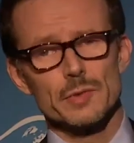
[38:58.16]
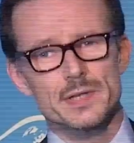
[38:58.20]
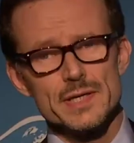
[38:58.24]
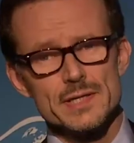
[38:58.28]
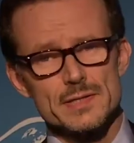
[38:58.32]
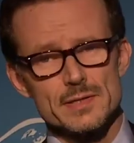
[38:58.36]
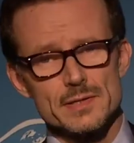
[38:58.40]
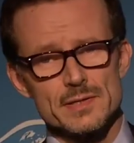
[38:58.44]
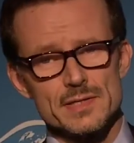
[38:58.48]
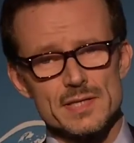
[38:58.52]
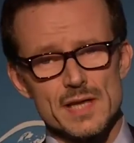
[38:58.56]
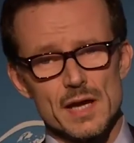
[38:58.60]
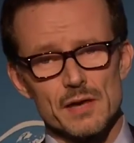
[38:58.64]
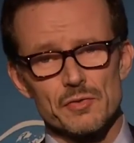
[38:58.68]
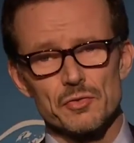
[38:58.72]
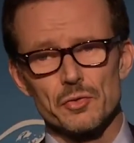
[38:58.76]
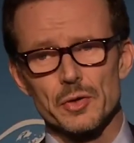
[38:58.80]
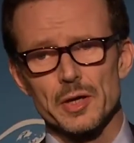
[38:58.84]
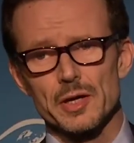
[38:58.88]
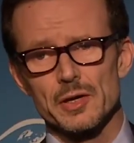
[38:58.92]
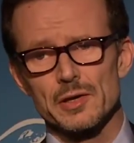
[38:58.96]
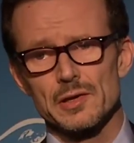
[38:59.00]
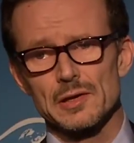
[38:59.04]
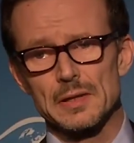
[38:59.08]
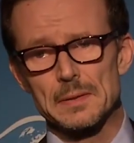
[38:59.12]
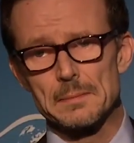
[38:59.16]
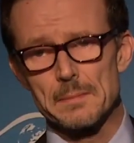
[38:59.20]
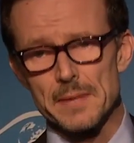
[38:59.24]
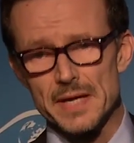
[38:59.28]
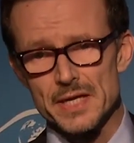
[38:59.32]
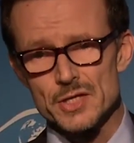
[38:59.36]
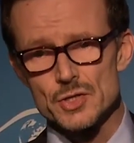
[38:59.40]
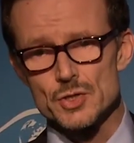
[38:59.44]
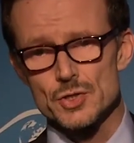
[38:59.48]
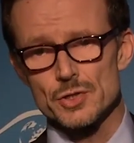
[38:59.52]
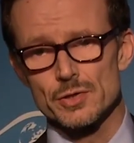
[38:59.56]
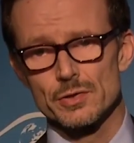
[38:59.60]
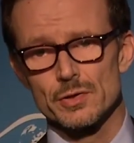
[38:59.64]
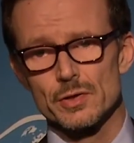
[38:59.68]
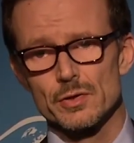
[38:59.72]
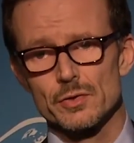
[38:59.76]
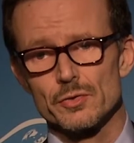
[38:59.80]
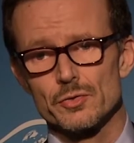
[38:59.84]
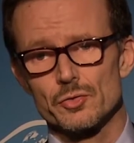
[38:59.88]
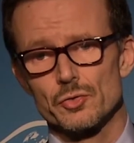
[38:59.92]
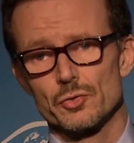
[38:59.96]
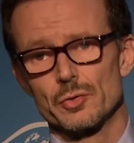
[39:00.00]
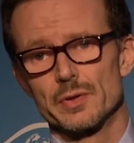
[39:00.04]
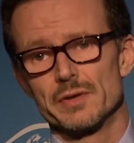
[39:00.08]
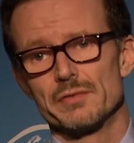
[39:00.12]
reasons are frequently mentioned
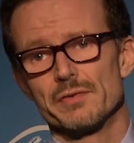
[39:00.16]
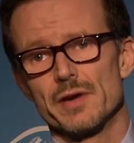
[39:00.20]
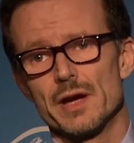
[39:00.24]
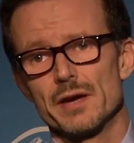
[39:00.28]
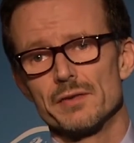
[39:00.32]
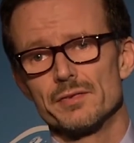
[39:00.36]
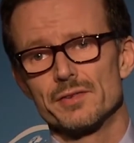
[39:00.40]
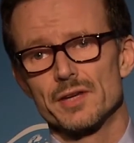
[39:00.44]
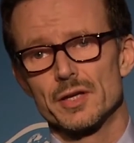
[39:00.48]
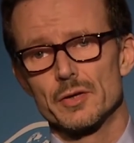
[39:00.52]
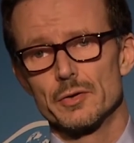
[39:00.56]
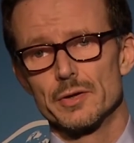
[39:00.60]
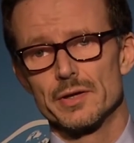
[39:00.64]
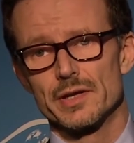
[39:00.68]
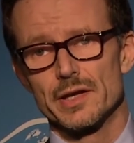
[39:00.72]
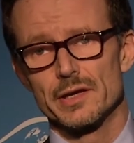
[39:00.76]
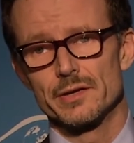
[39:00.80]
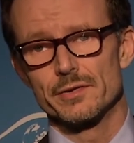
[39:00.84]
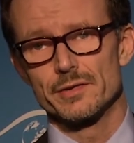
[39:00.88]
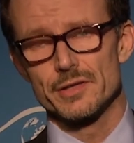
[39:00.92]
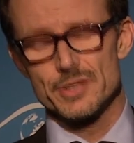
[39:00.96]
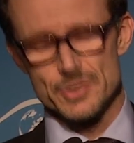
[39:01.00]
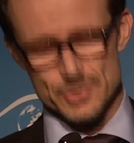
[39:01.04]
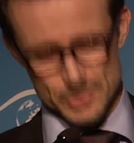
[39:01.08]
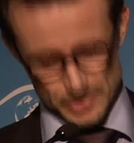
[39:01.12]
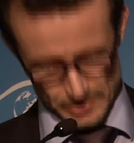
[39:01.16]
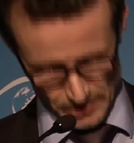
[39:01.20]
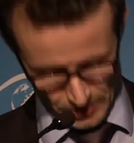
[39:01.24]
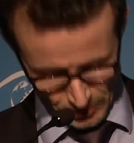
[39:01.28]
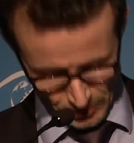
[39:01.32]
to revive securitization